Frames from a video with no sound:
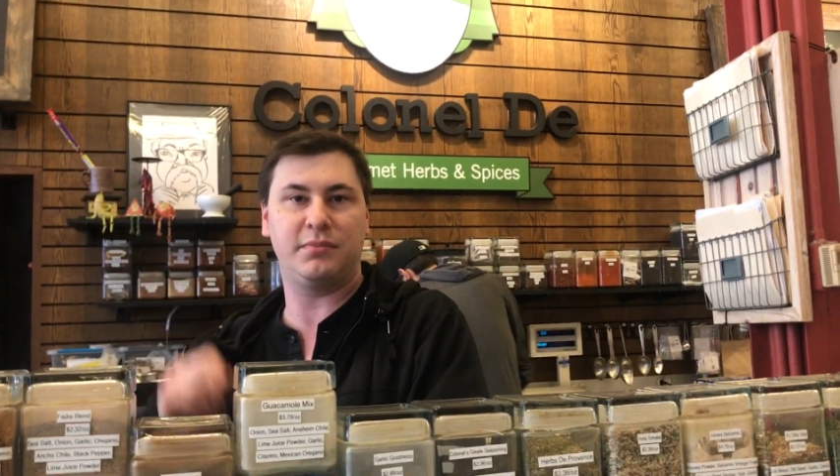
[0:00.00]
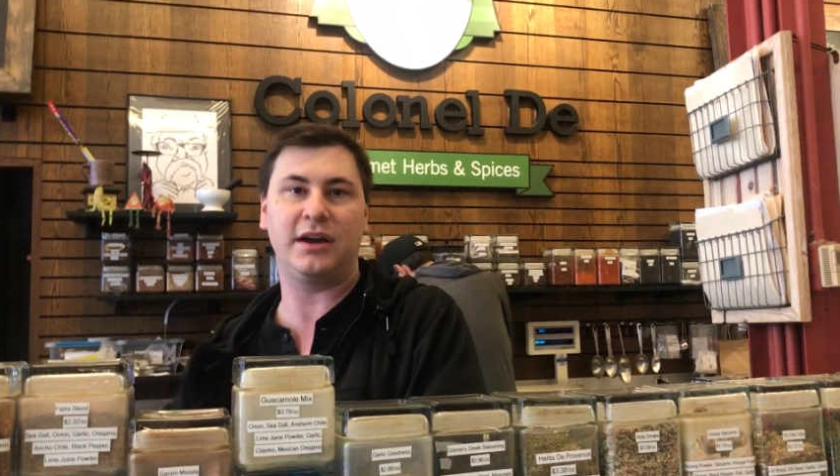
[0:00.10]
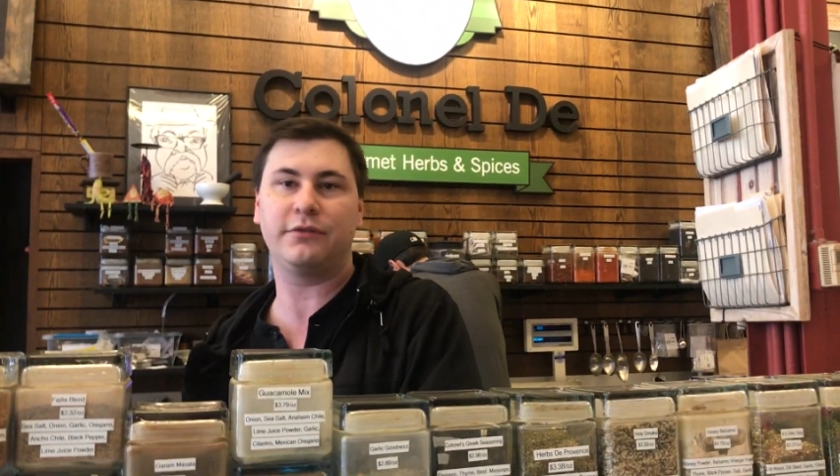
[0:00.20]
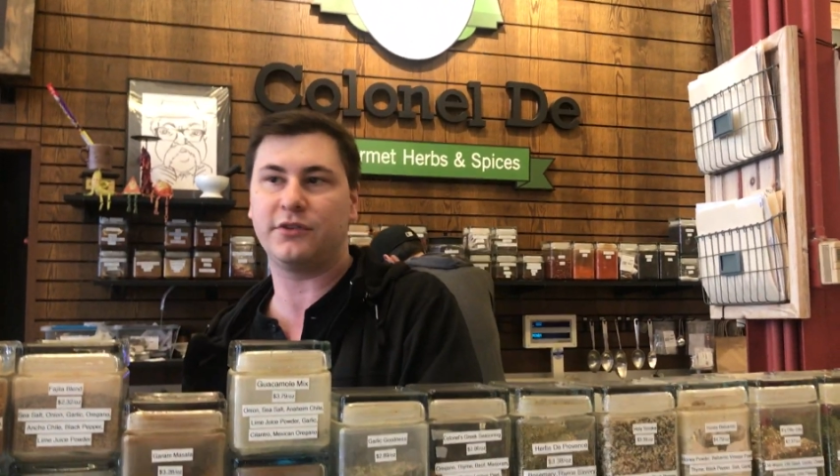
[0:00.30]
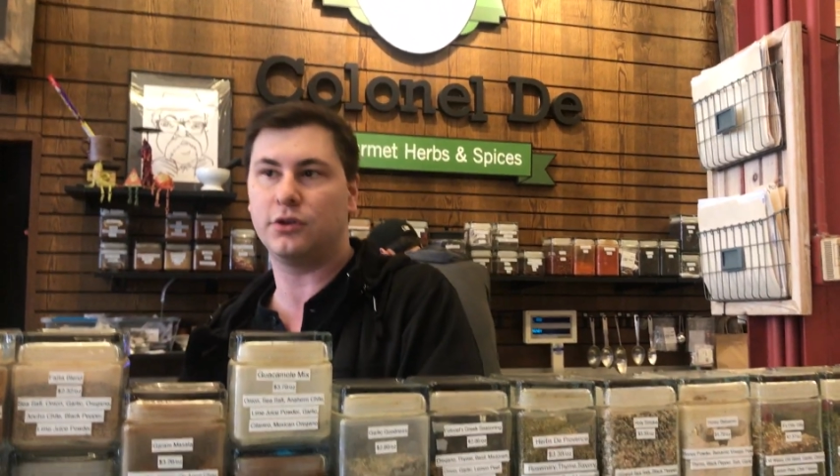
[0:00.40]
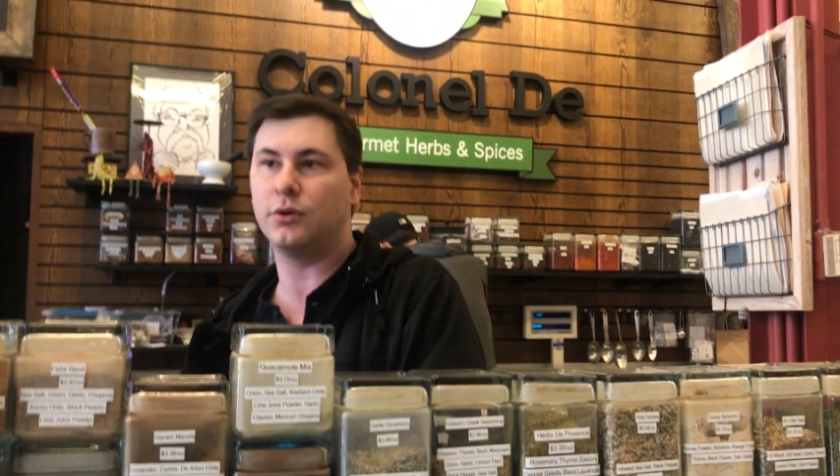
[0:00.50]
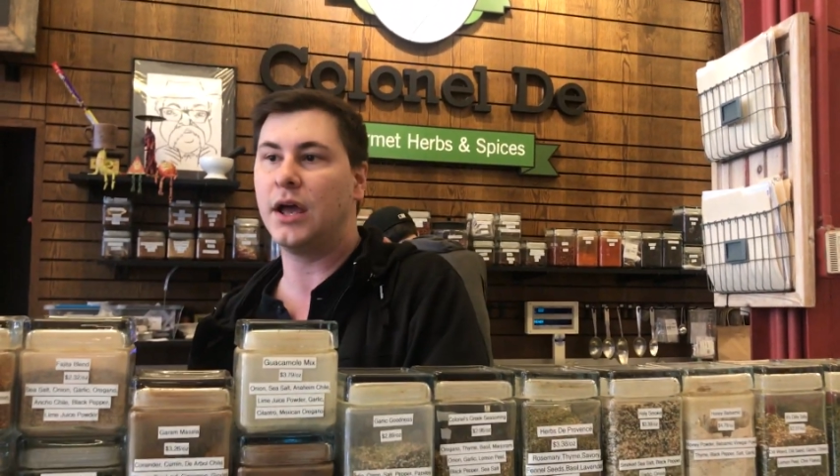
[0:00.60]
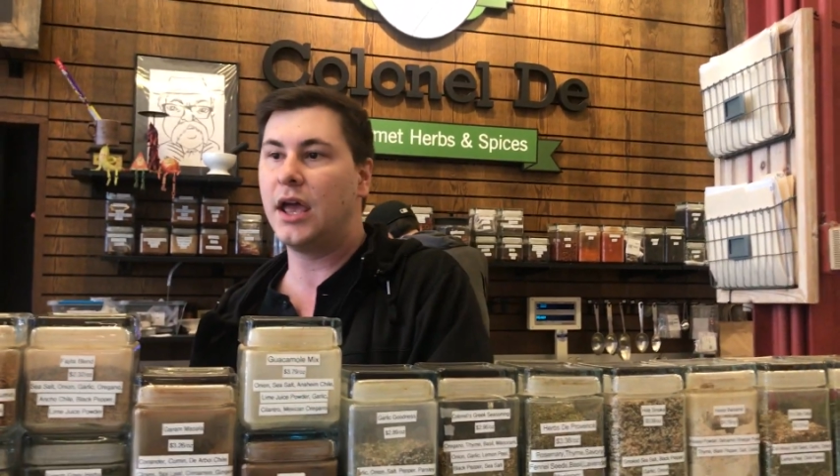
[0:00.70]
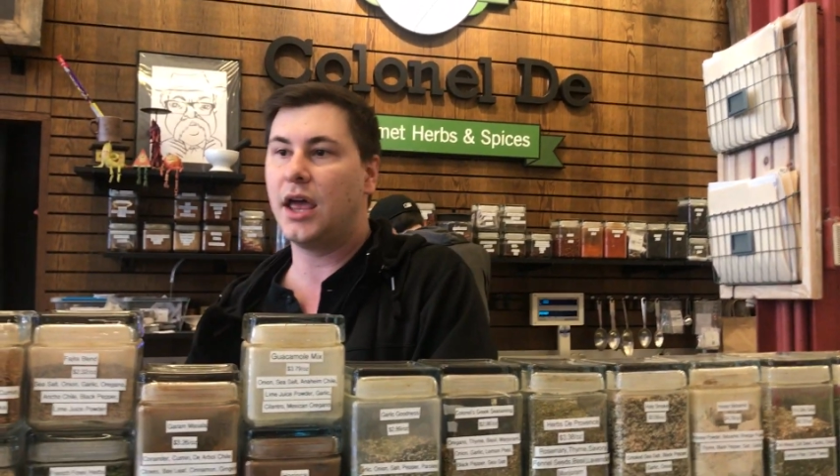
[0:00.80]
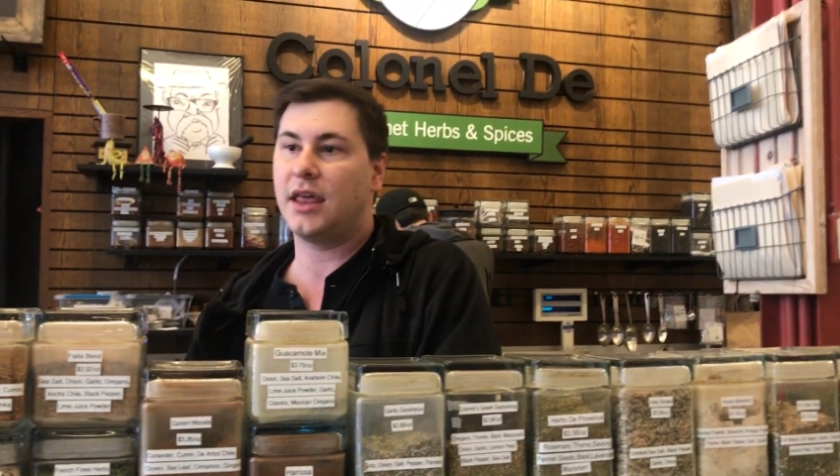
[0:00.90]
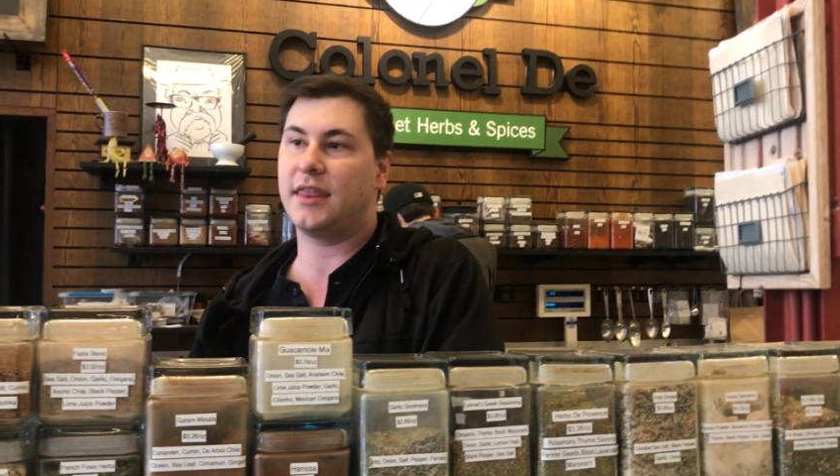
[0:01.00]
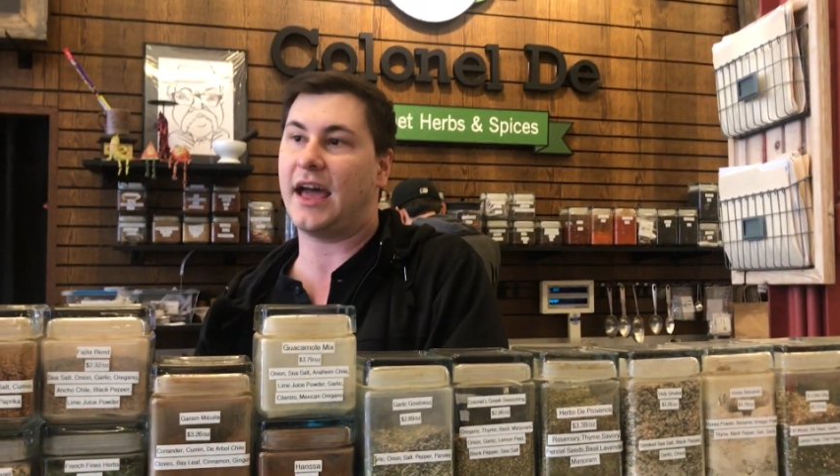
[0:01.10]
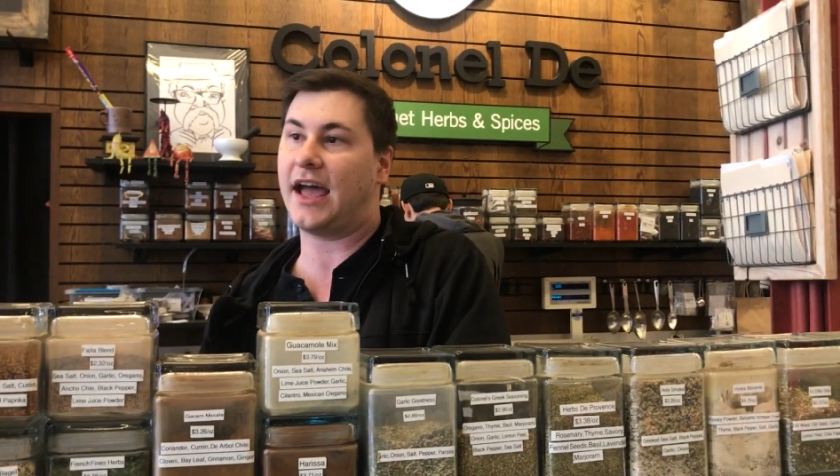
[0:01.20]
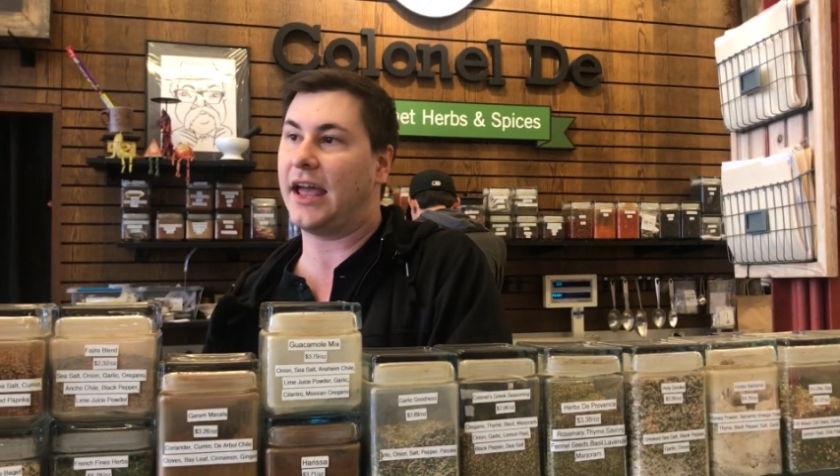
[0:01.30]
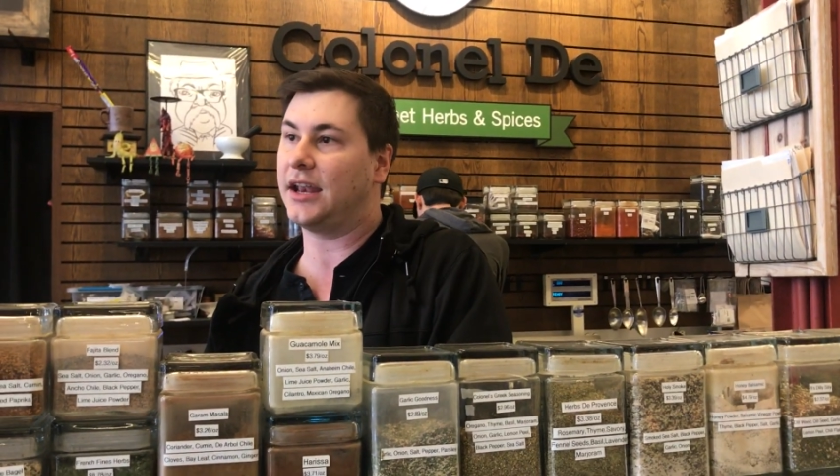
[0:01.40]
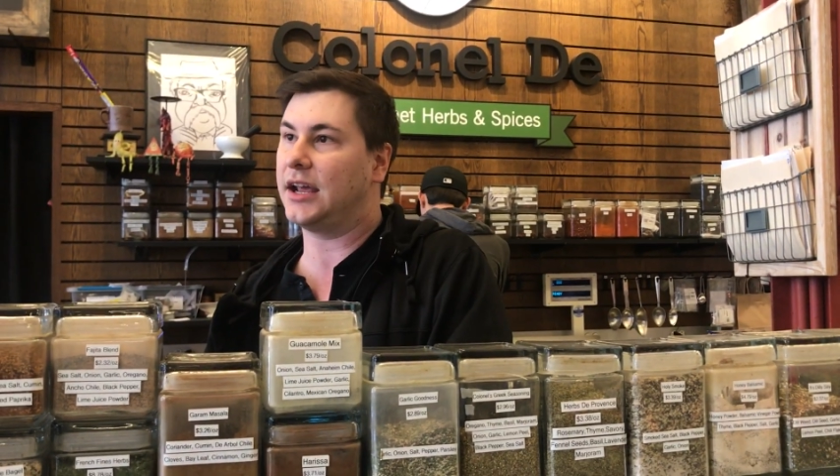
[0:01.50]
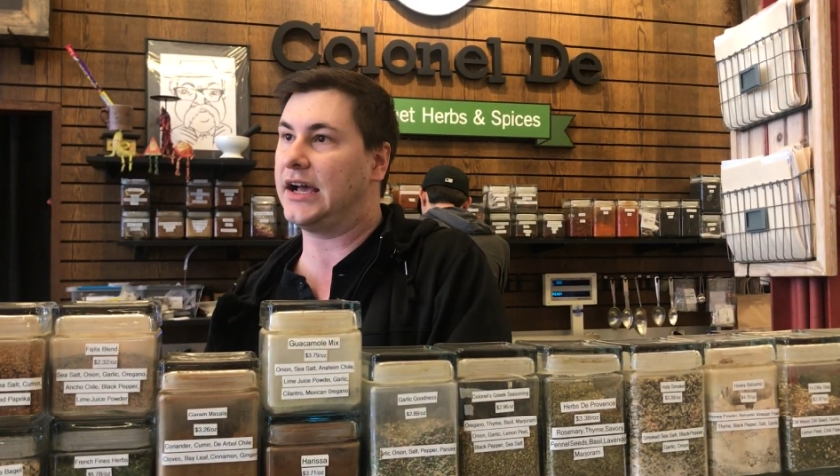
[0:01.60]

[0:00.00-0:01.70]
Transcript: Bellevue that